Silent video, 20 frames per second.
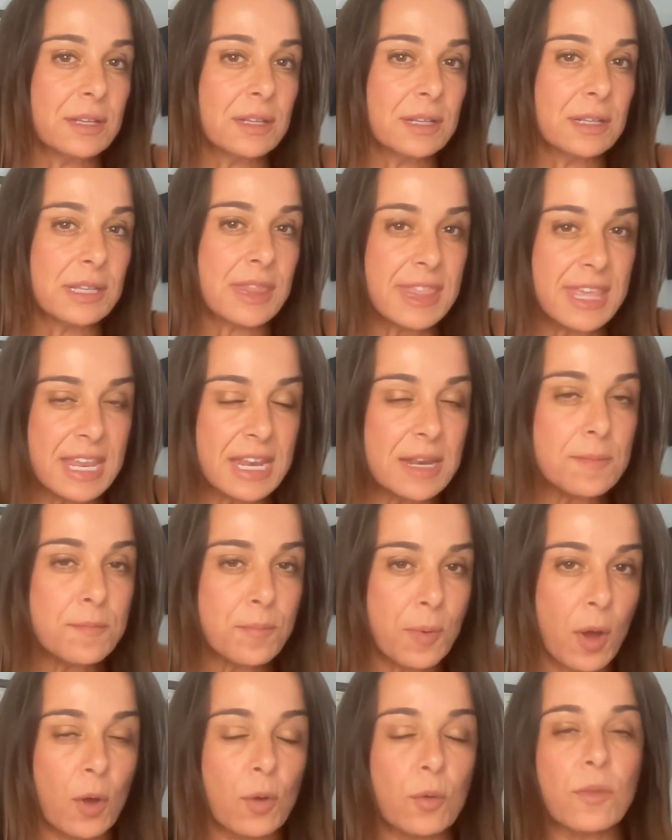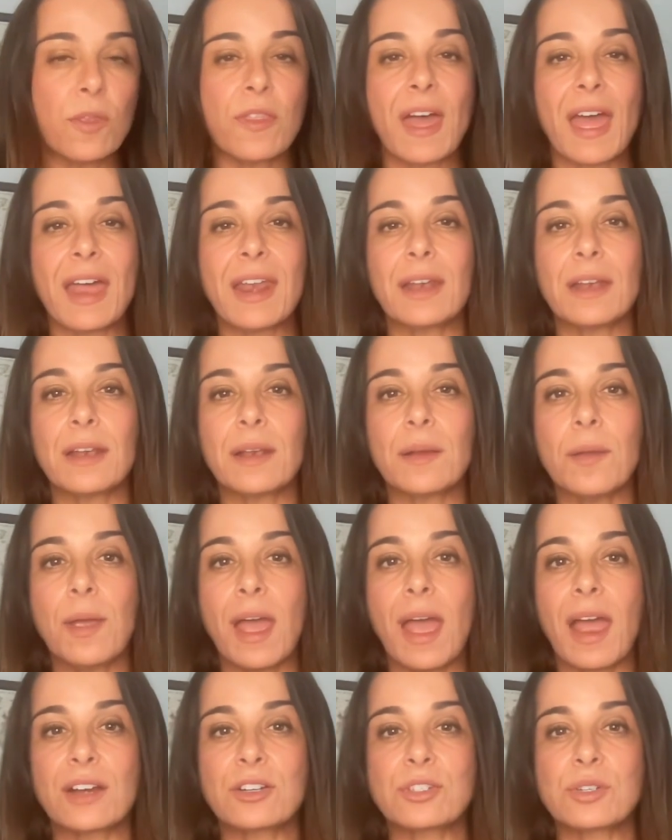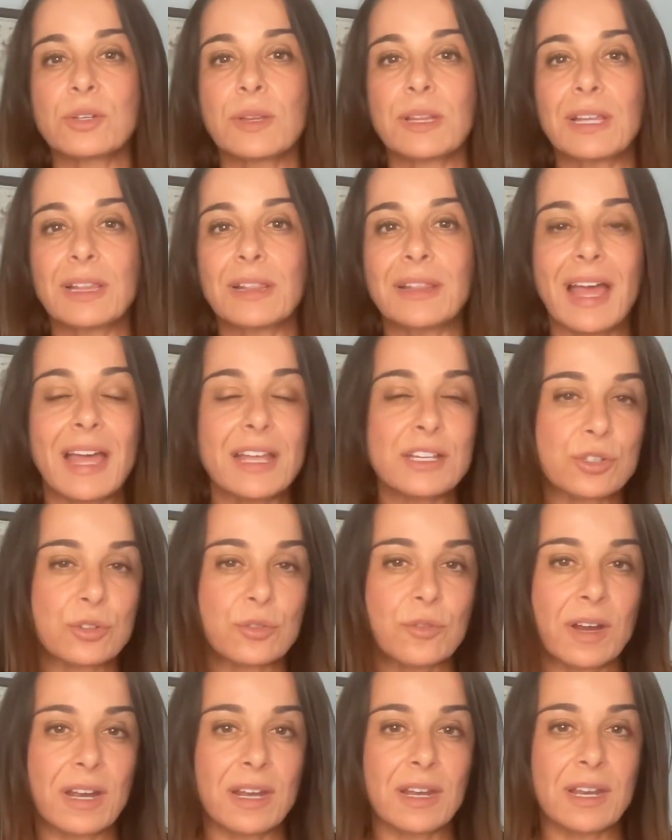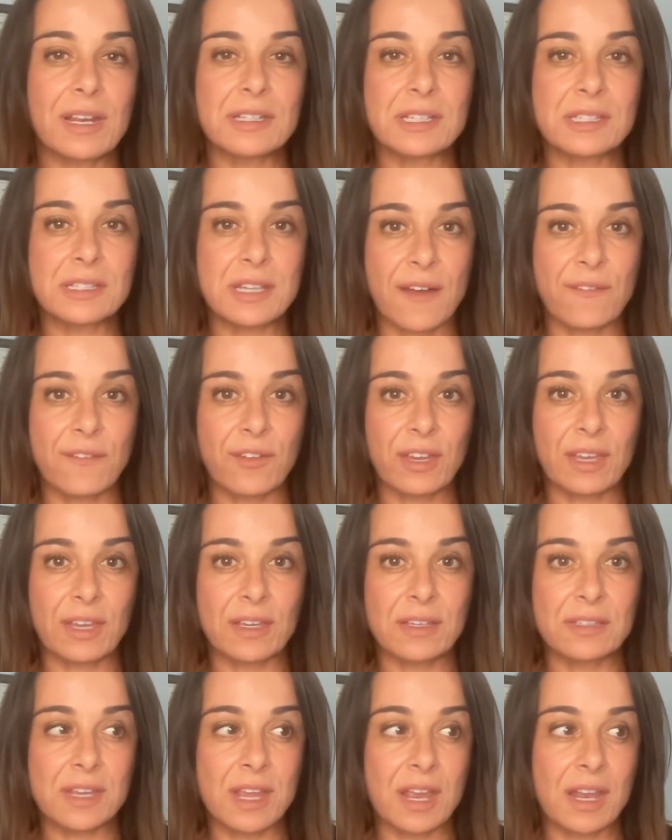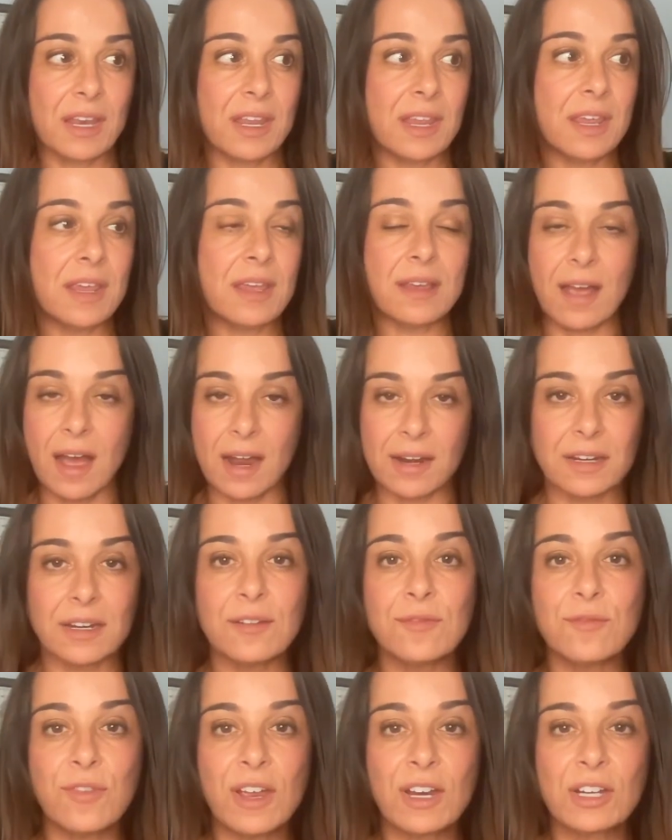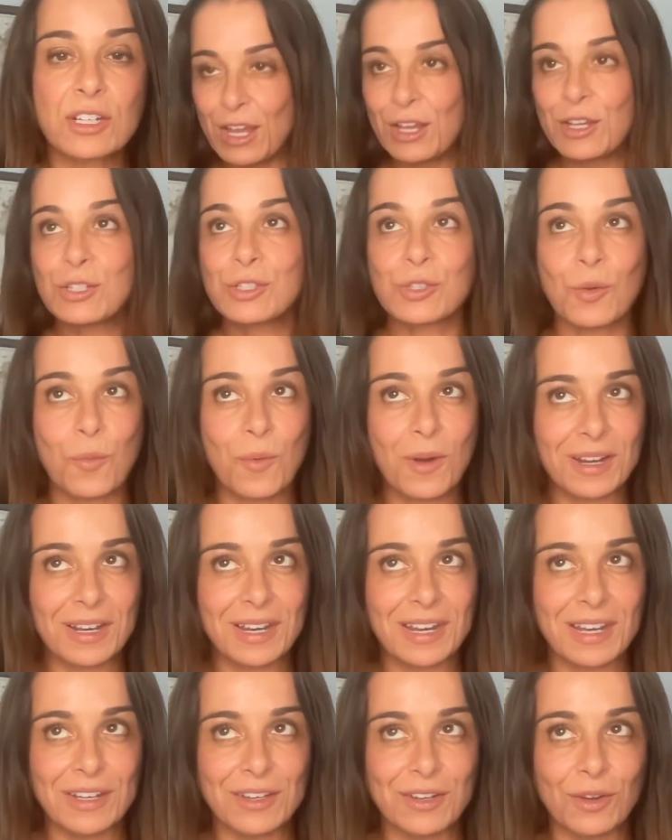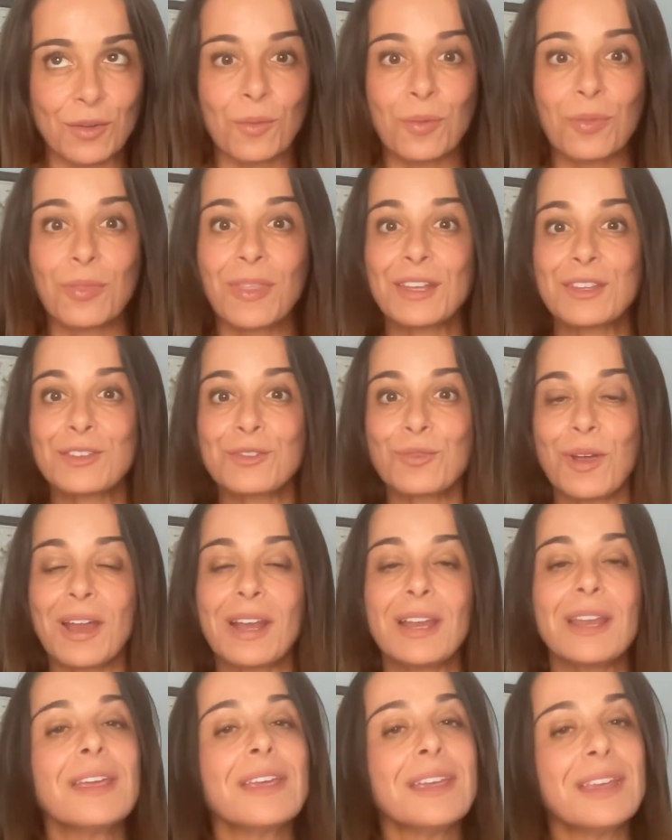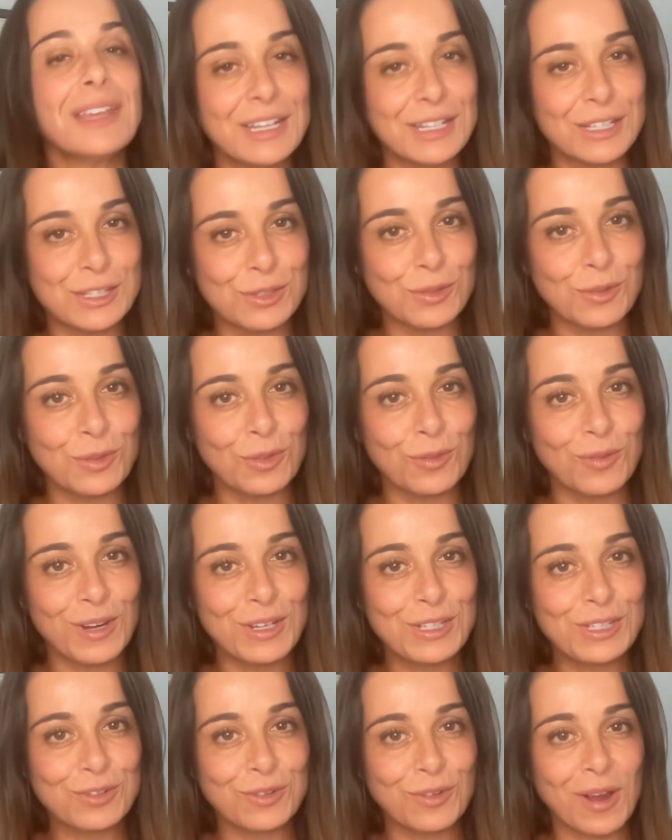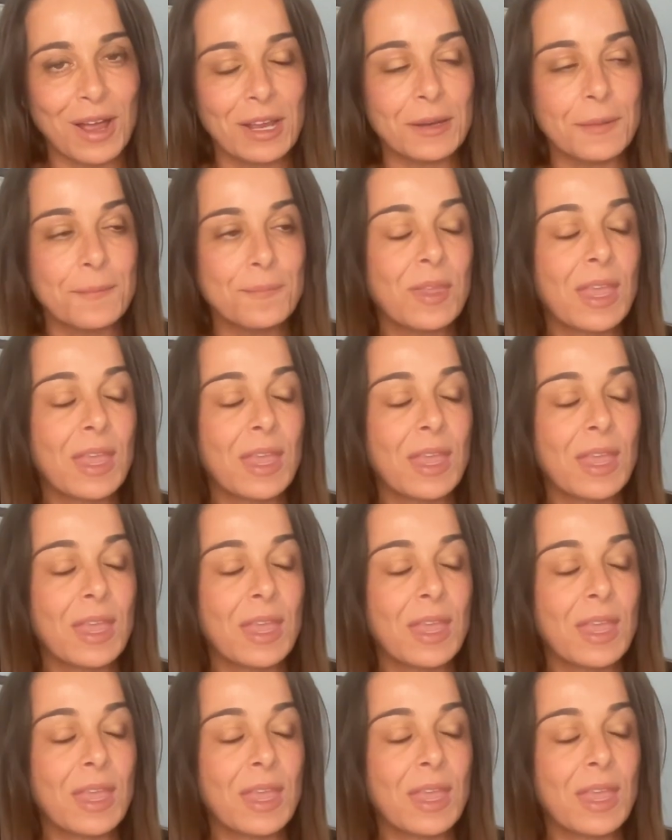thin bone that actually lacerated his esophagus and he got an infection. So what did he do? That's right. He sued the restaurant.